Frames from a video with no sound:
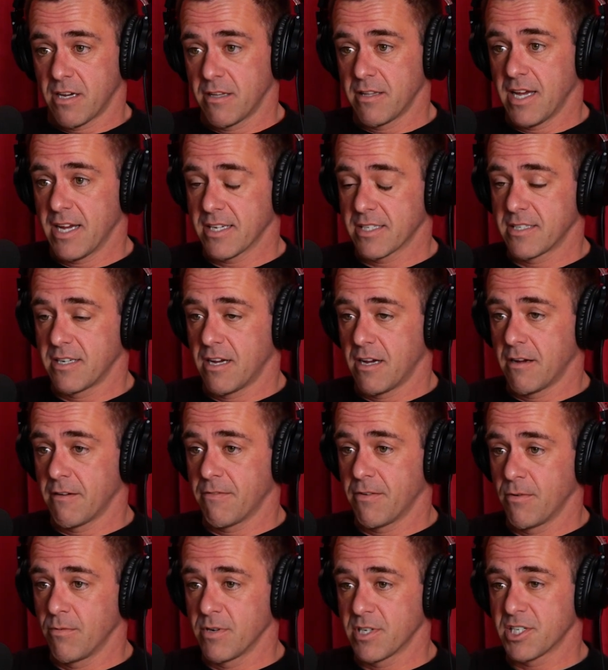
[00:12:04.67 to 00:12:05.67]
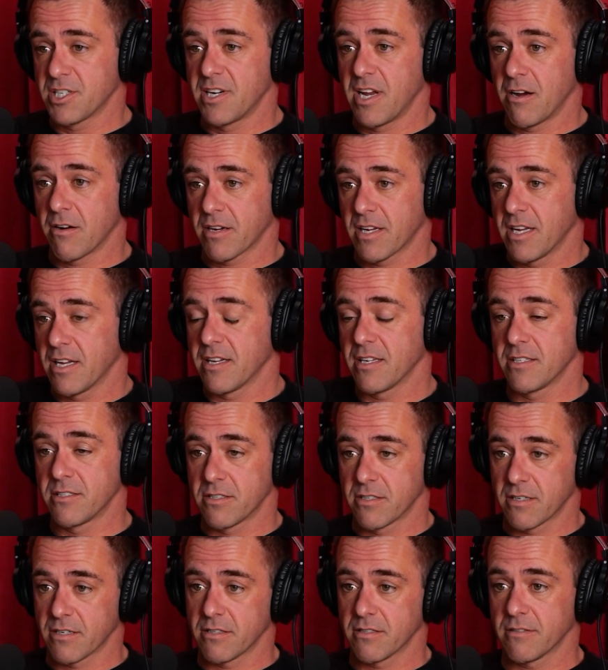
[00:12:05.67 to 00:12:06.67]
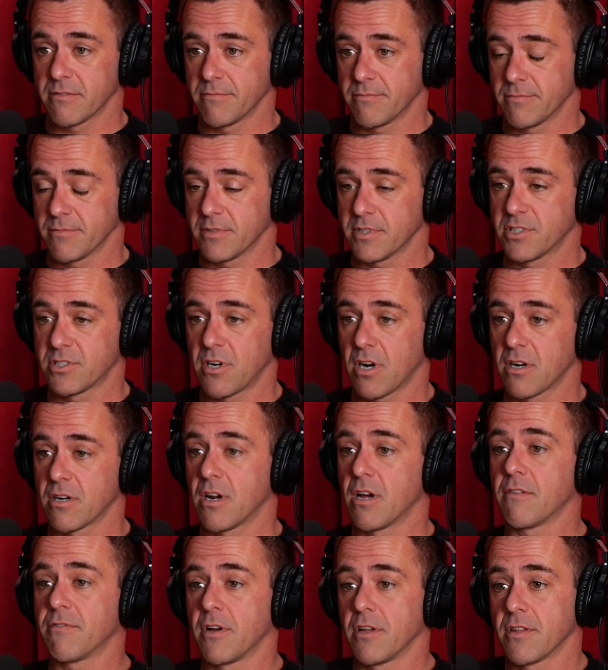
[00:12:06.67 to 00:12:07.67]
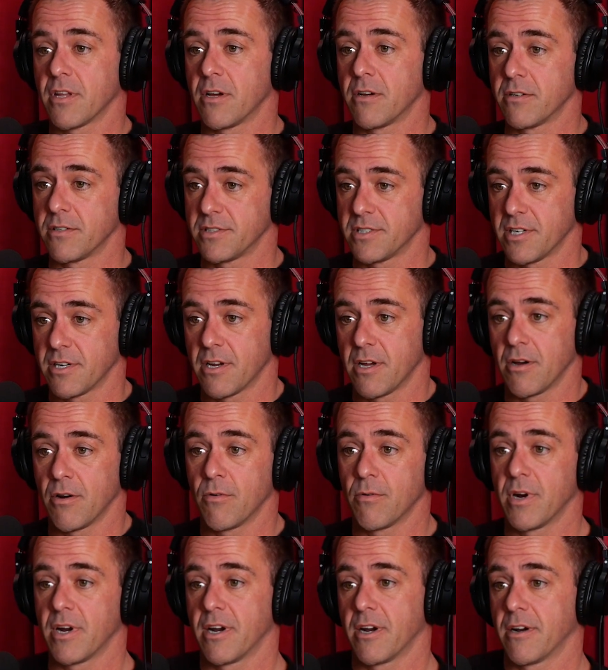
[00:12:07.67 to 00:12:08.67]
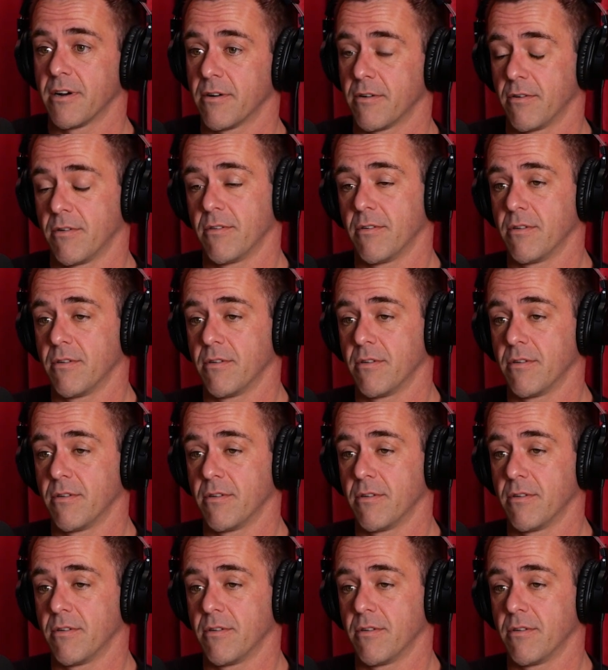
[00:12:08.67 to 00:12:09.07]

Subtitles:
all that stuff, which now kids are starting off on those, where